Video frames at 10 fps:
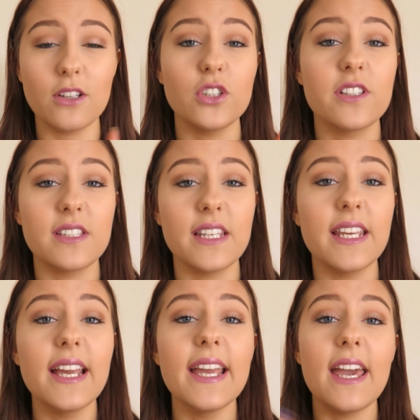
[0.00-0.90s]
As you can
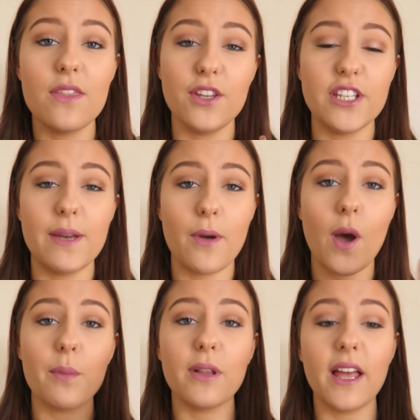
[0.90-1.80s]
see in the demo,
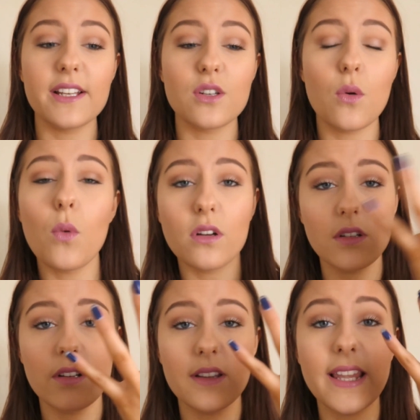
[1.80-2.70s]
I applied
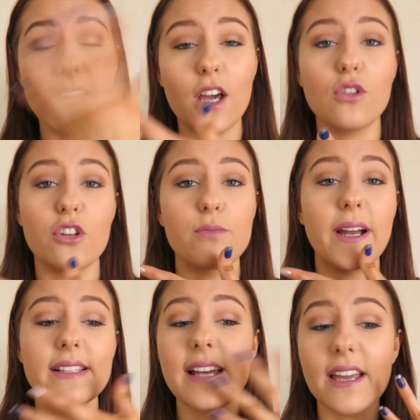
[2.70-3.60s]
one layer across
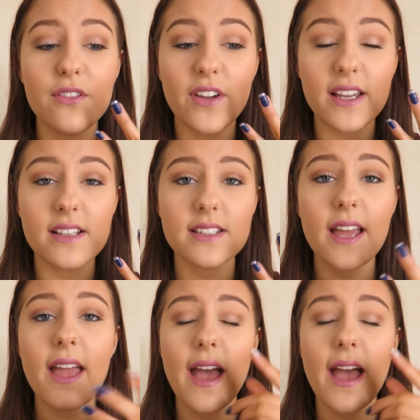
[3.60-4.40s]
my entire face,